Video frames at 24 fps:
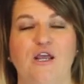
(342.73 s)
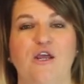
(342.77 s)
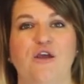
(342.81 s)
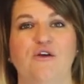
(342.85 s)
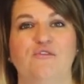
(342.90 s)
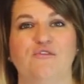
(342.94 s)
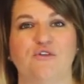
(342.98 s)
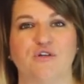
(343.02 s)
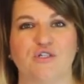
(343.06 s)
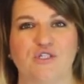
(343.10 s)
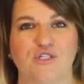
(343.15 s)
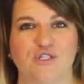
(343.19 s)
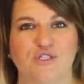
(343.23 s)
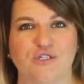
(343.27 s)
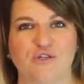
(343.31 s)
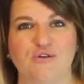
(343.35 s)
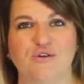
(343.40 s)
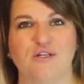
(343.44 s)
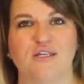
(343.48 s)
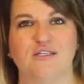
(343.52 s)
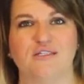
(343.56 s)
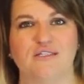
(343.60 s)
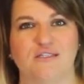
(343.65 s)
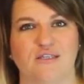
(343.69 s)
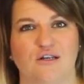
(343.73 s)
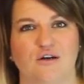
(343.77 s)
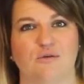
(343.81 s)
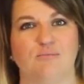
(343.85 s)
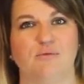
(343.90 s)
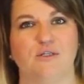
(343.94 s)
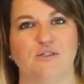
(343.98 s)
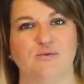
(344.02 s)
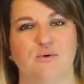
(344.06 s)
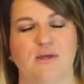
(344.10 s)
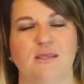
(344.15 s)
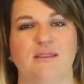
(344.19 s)
for students that are
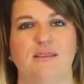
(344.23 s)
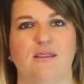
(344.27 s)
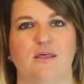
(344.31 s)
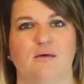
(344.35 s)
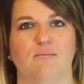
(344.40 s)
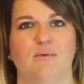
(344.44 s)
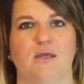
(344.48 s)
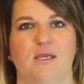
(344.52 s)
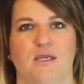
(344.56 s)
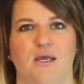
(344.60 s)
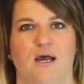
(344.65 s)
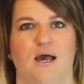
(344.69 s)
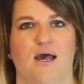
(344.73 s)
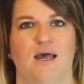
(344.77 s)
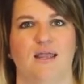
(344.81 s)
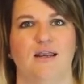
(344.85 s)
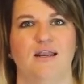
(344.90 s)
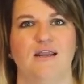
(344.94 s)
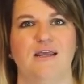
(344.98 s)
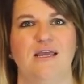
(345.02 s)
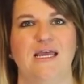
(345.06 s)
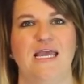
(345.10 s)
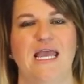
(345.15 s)
between them and God.